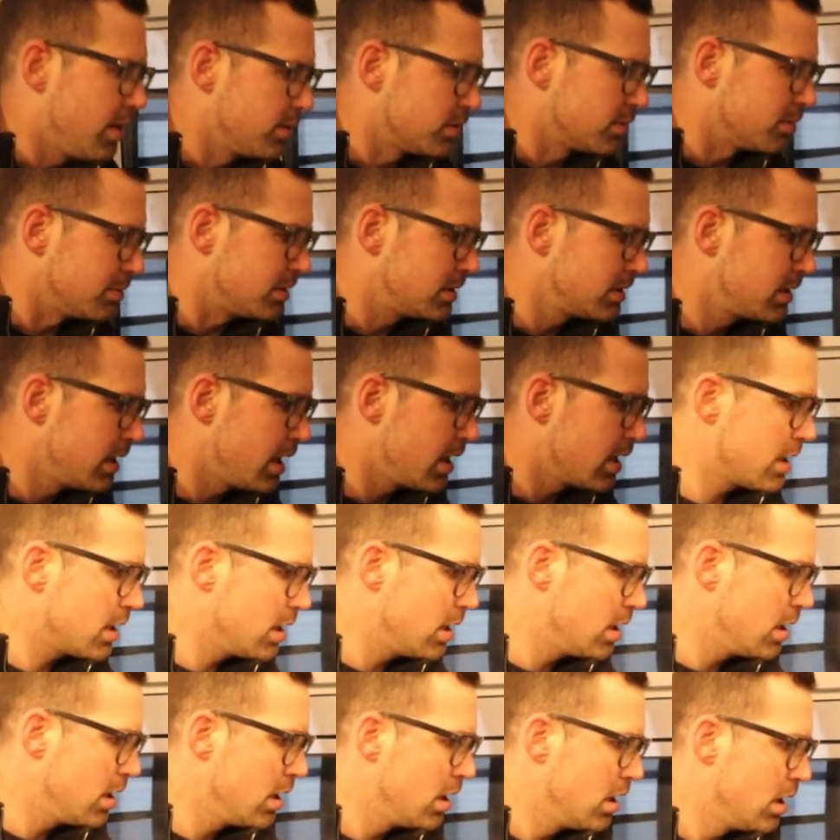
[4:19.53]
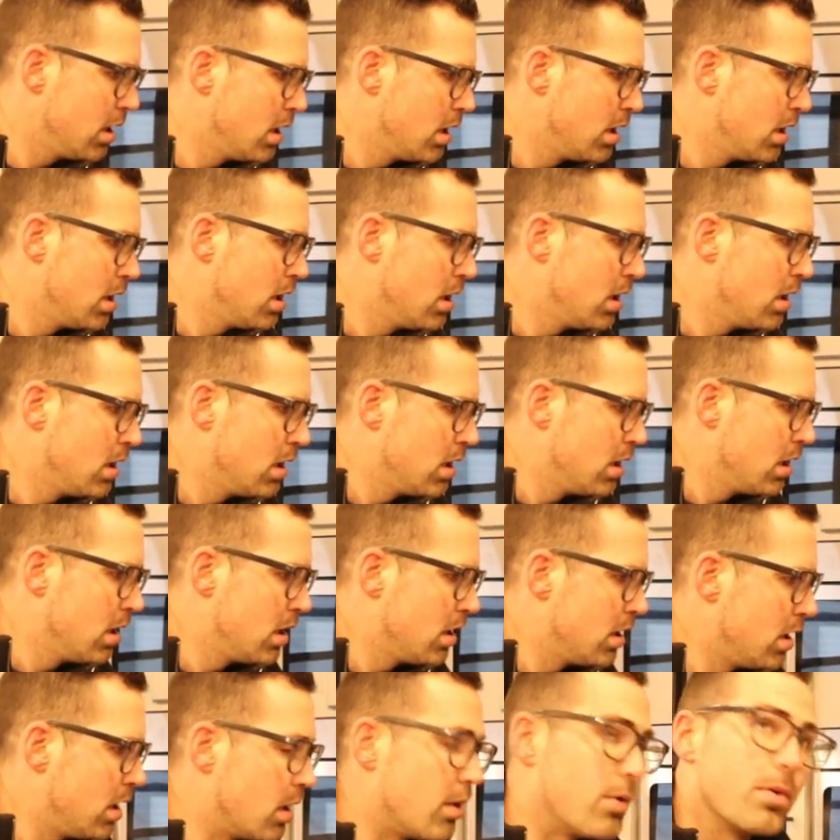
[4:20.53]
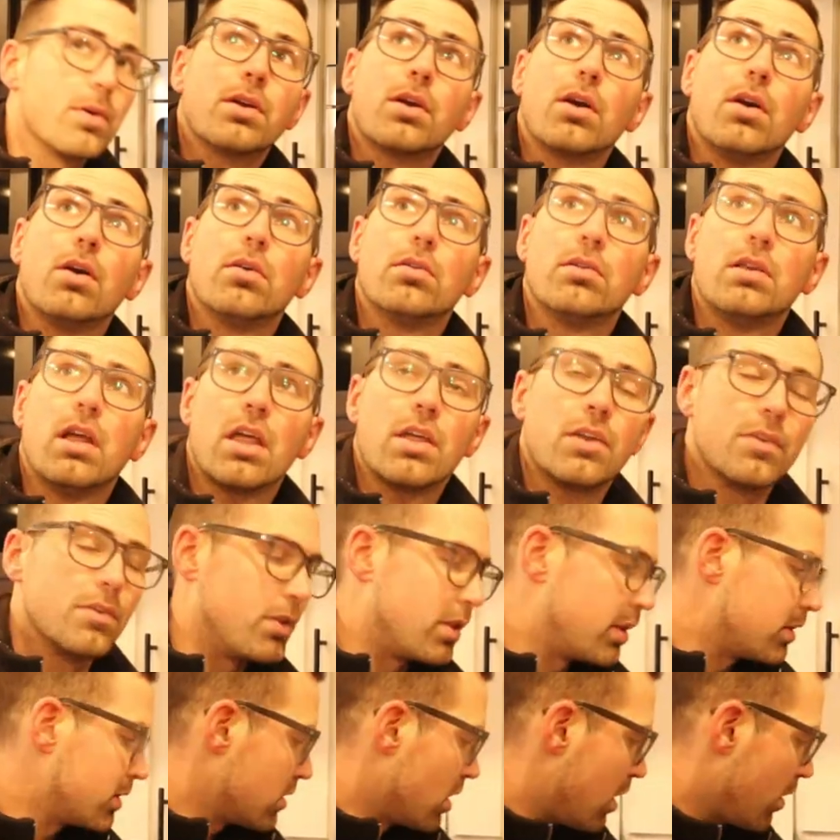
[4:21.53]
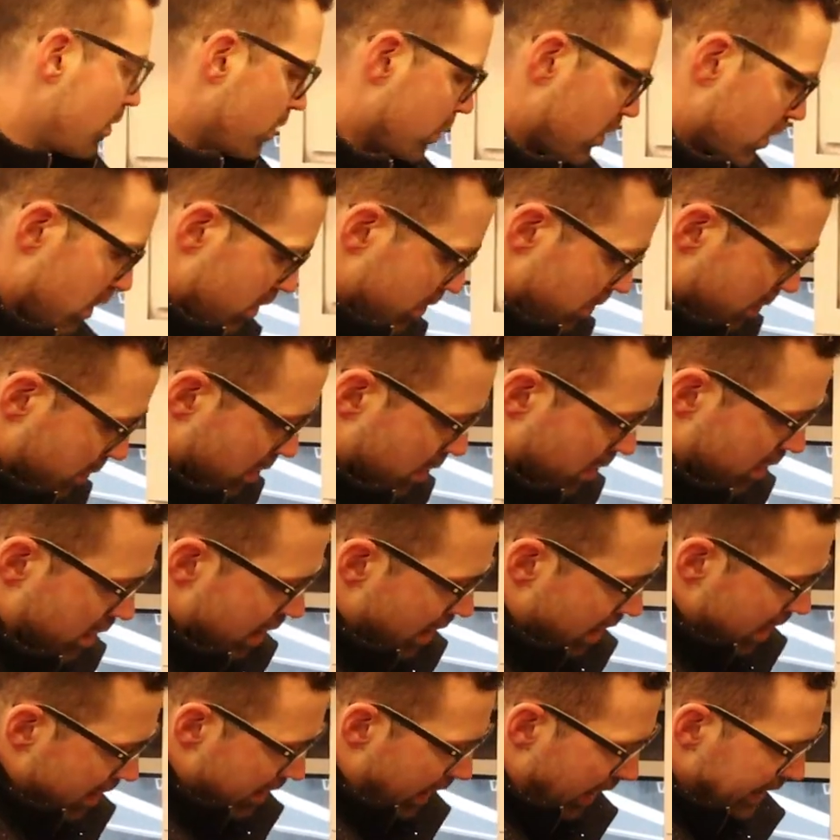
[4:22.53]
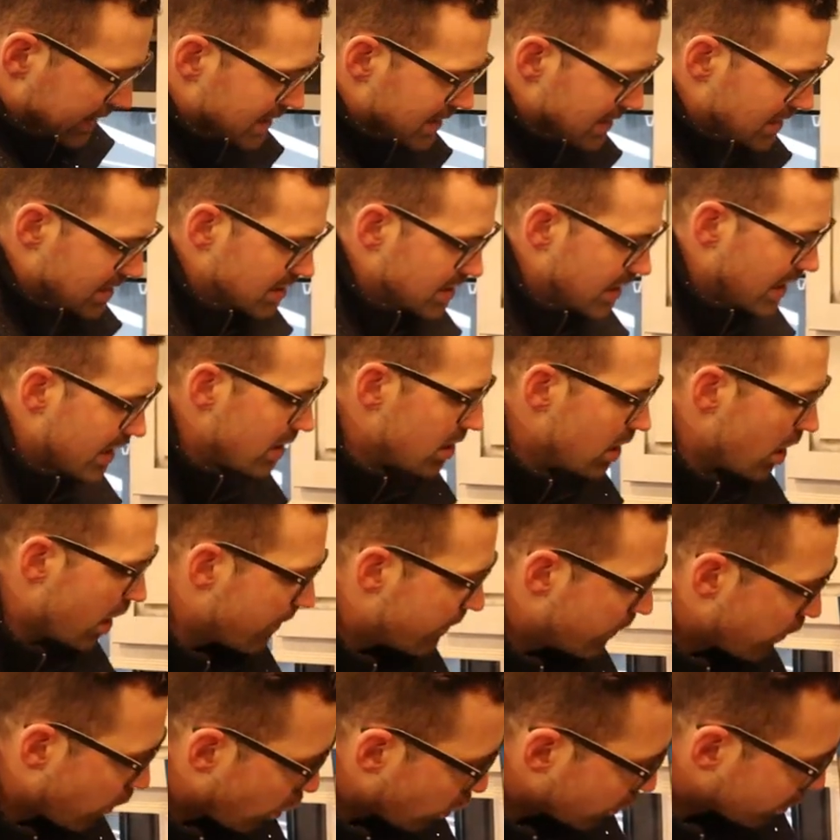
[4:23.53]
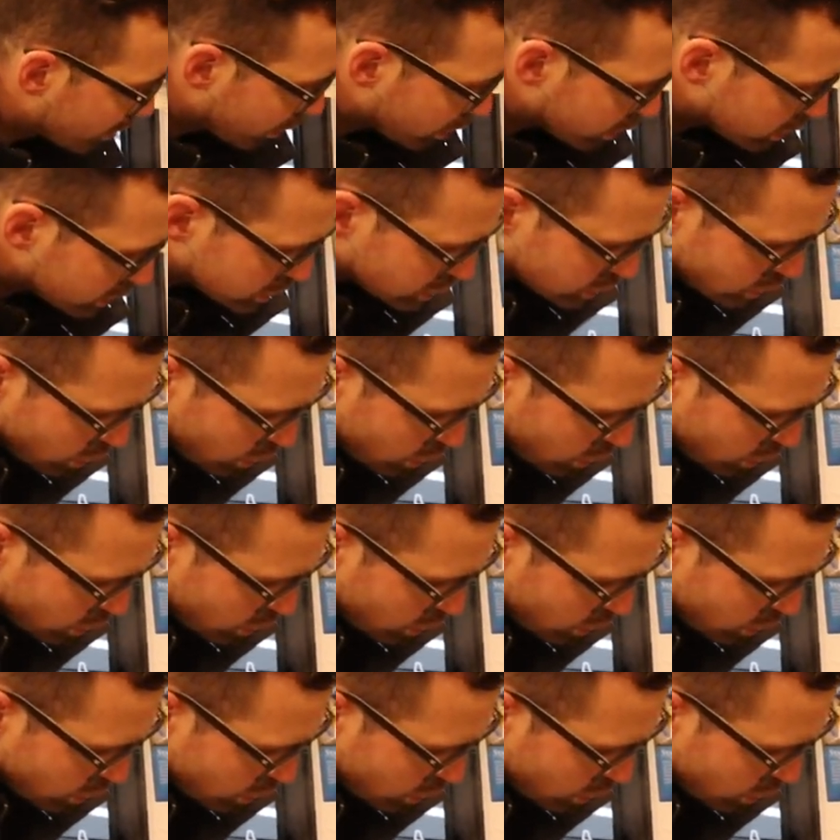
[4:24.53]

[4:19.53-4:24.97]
That was a mistake. There we go. Now everything's on. We're good. We're good. Nice insignia four burner